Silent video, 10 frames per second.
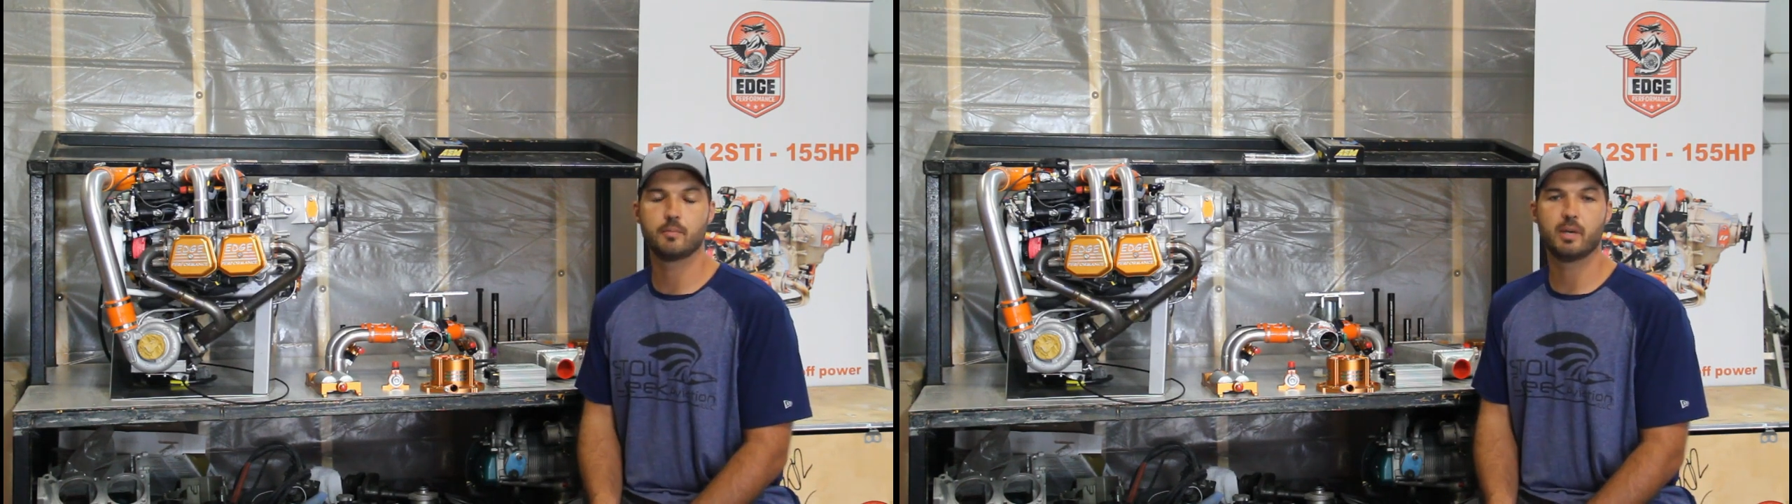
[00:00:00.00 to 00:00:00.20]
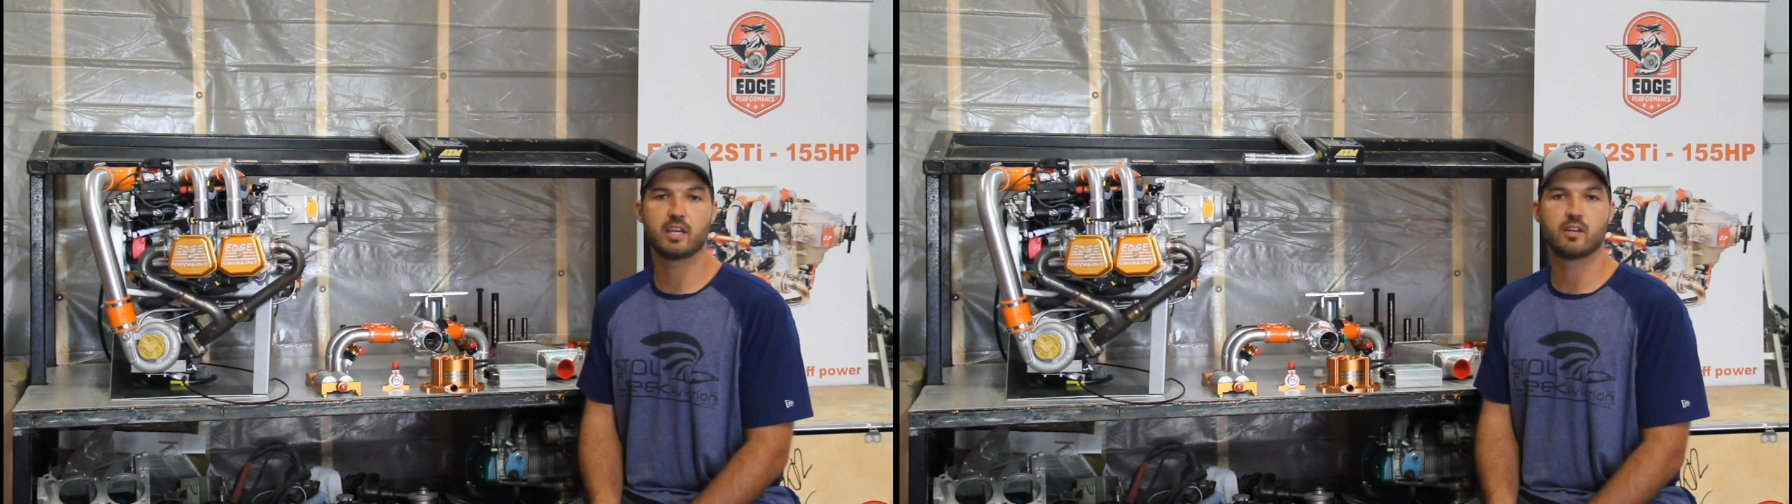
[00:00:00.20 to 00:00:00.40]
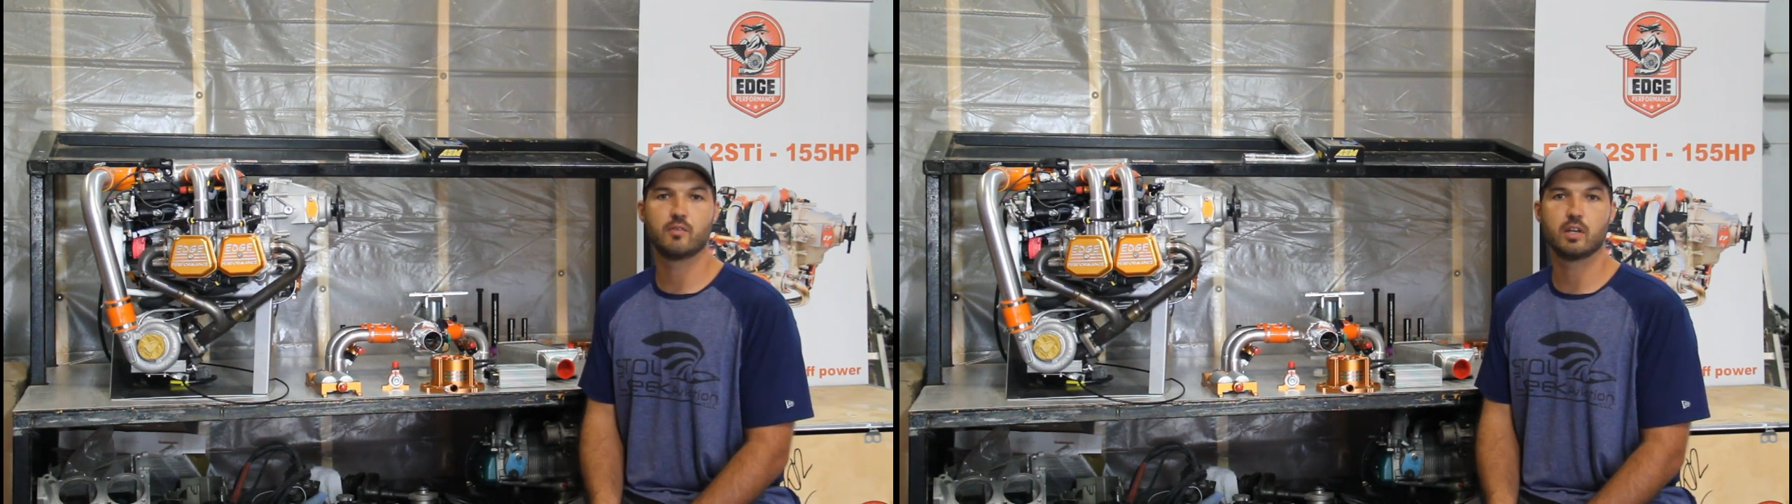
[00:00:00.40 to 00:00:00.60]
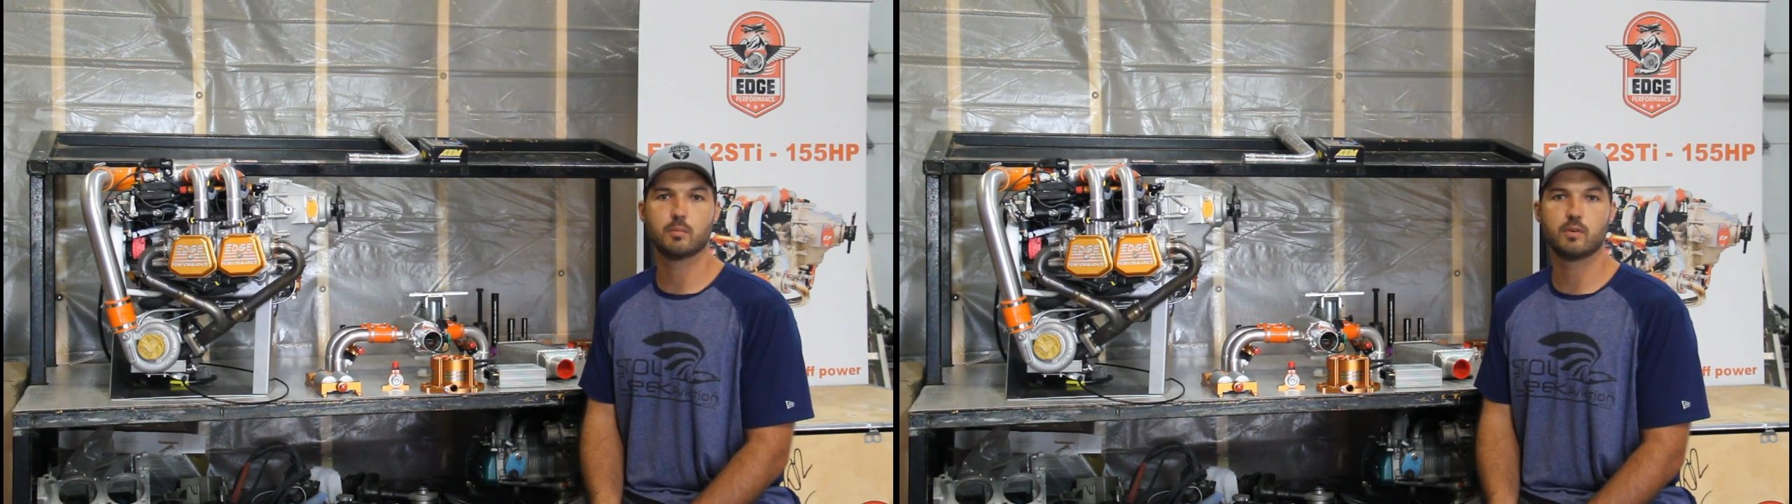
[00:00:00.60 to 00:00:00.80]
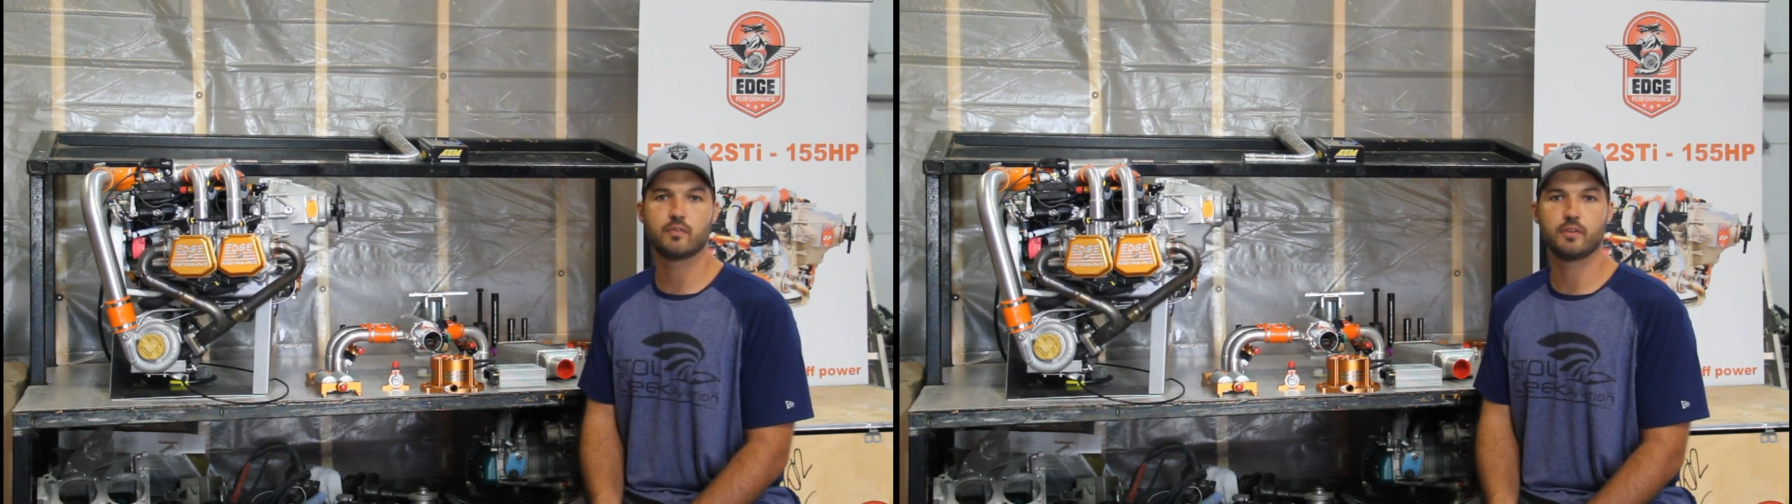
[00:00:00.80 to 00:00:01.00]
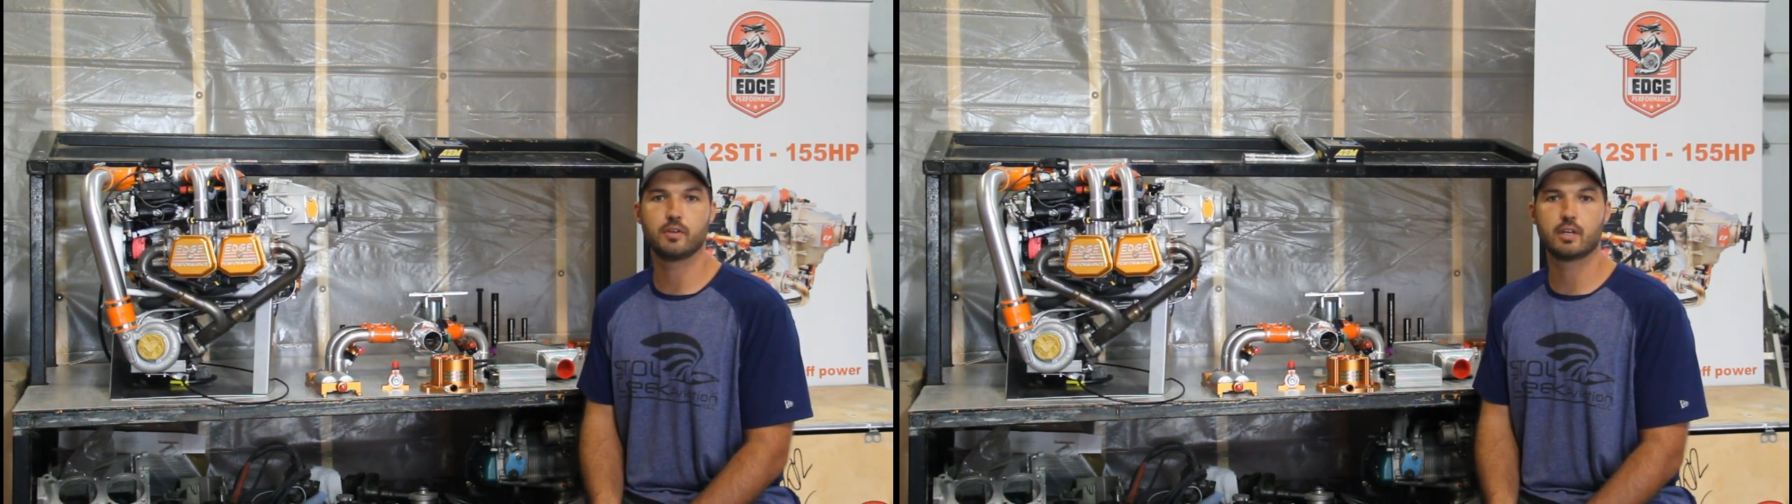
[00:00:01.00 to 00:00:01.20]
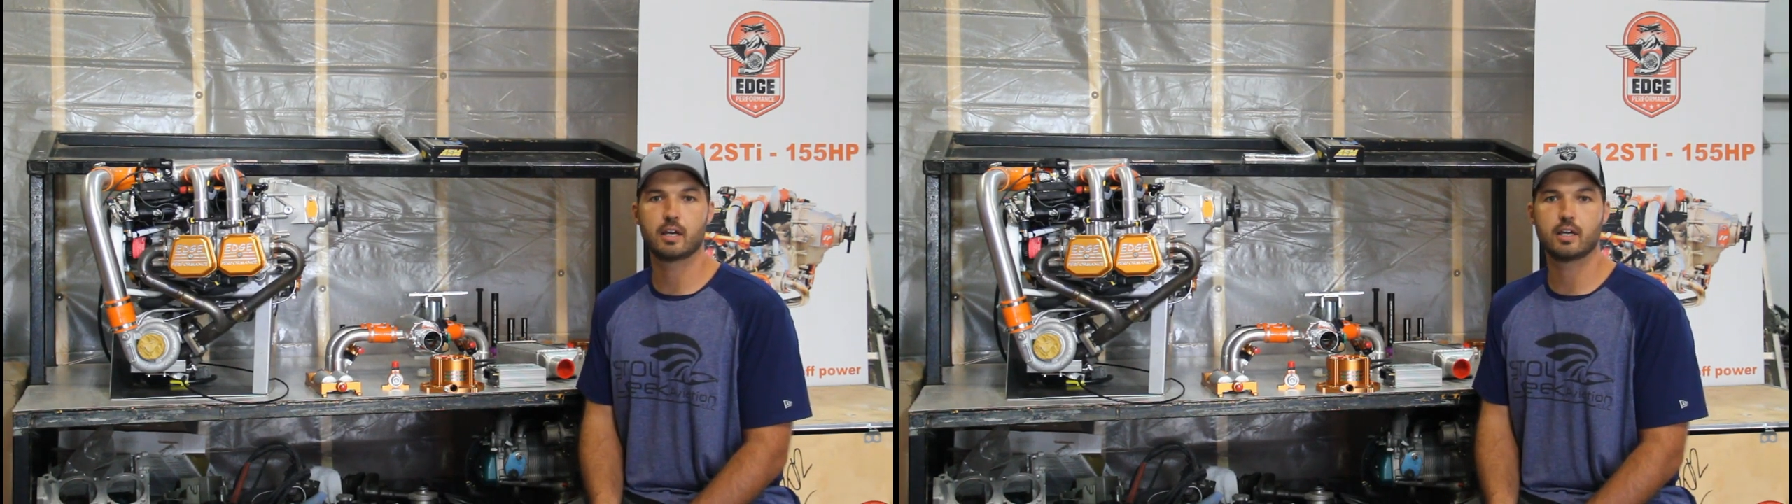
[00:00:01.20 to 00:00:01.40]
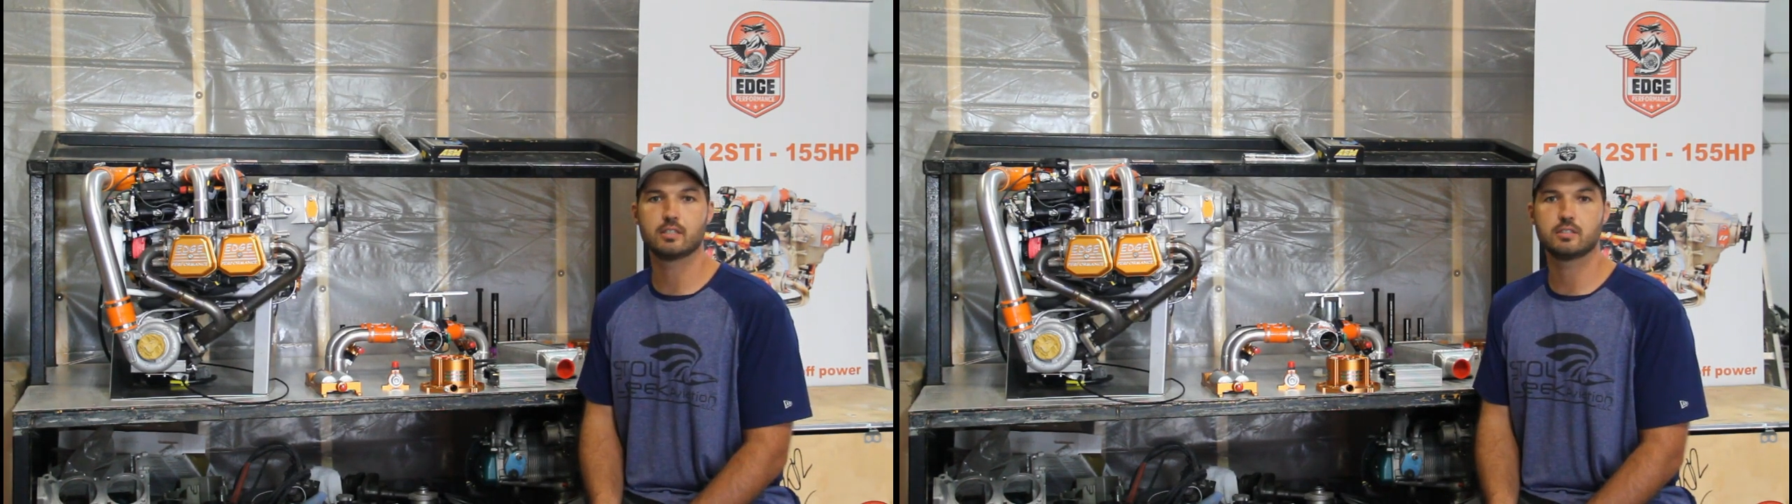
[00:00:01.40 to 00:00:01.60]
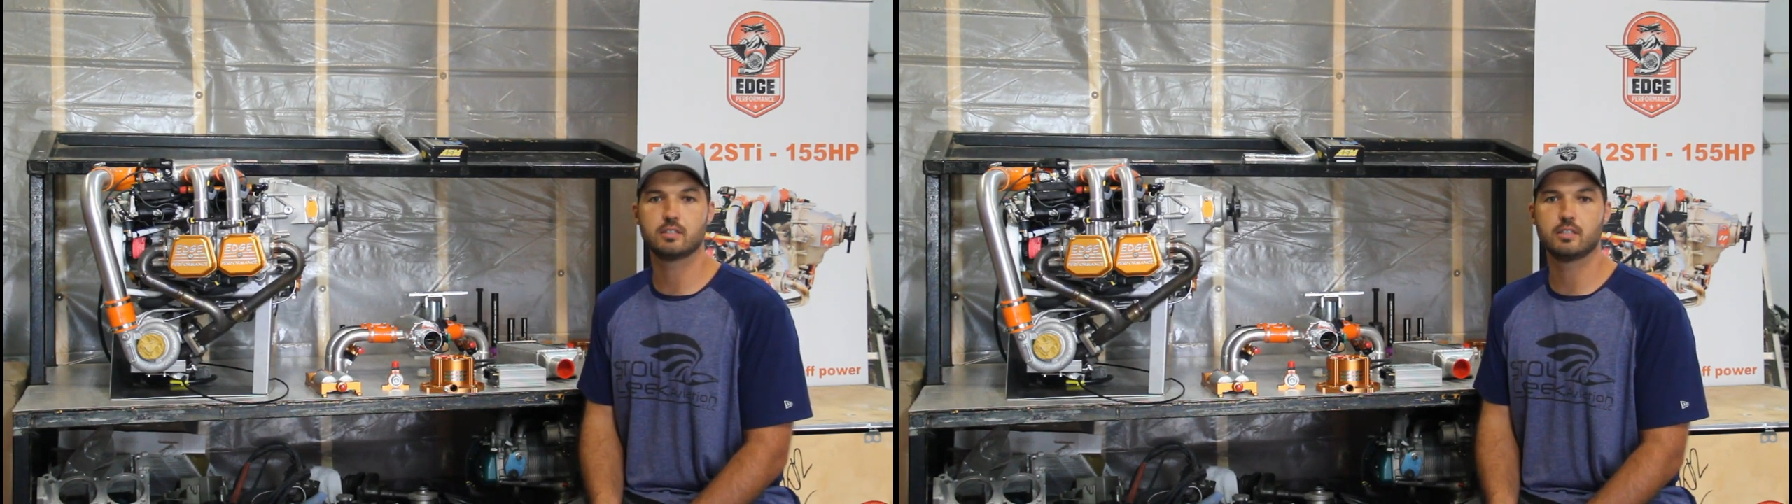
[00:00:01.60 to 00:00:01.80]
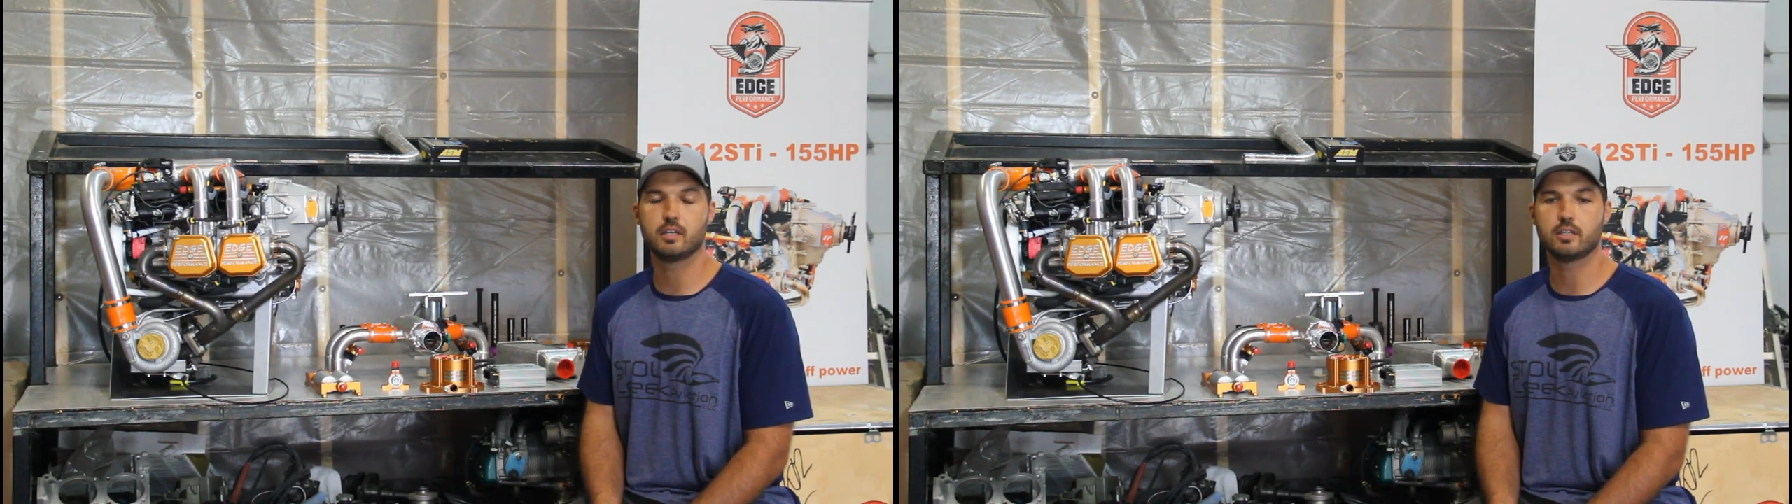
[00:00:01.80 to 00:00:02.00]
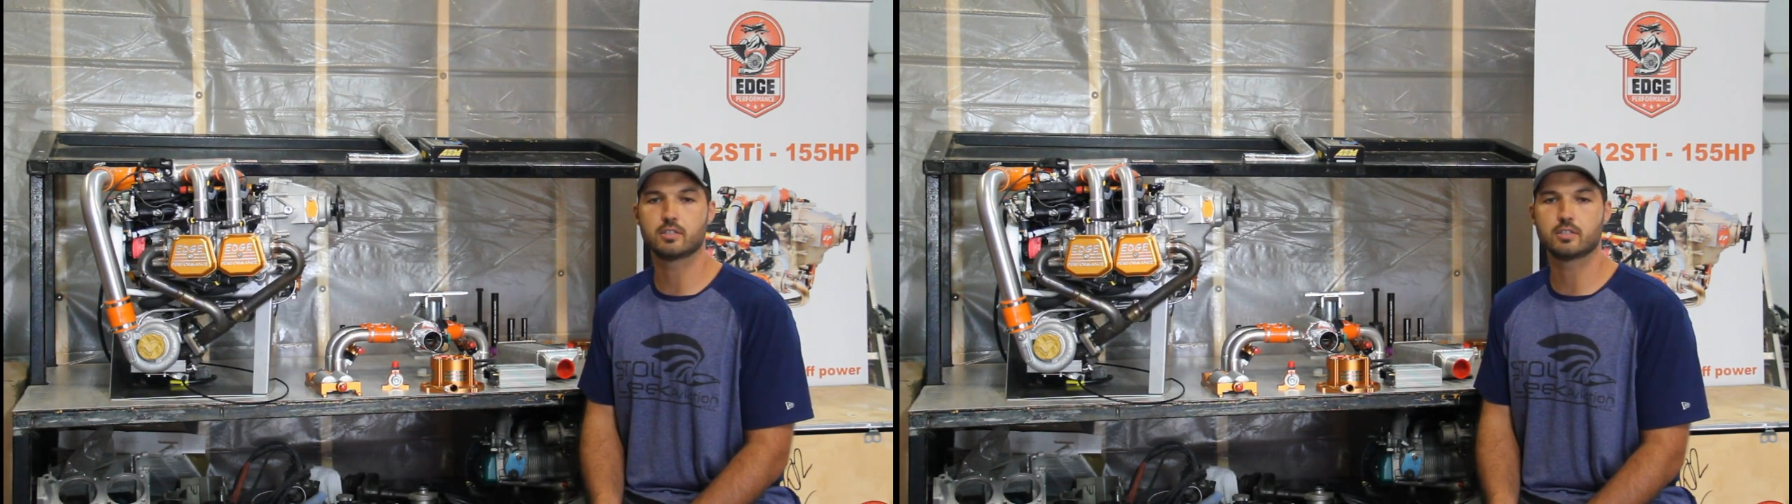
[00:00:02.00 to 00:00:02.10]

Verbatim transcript: making available for you guys and,